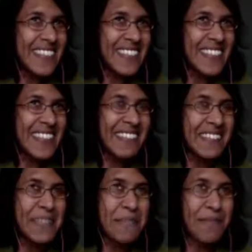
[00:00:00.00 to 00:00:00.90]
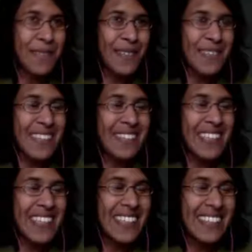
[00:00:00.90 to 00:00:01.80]
level to leave it at, because
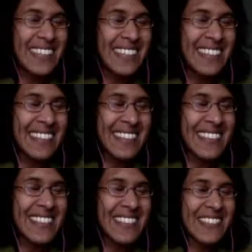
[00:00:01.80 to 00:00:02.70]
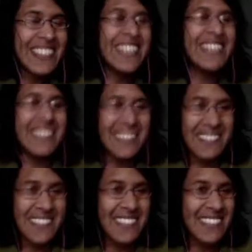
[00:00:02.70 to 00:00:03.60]
I mean, there's different levels
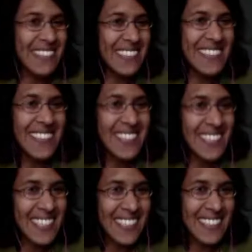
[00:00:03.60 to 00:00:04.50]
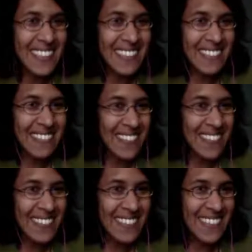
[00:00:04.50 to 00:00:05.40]
you can choose to teach that at, as
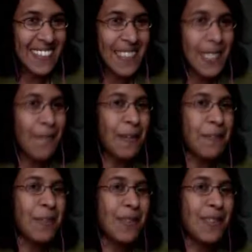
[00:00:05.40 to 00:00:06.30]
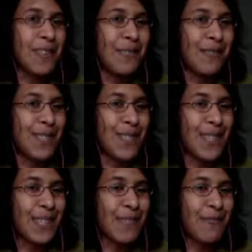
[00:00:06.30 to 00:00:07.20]
whether these are gene families in terms of
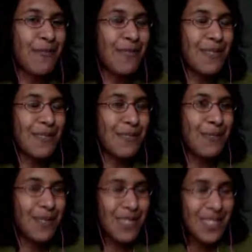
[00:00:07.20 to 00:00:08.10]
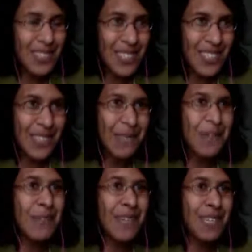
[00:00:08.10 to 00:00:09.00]
genetics
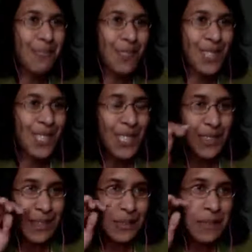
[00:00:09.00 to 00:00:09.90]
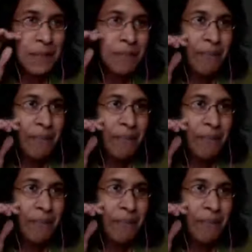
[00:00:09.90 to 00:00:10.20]
structure, or the manifestation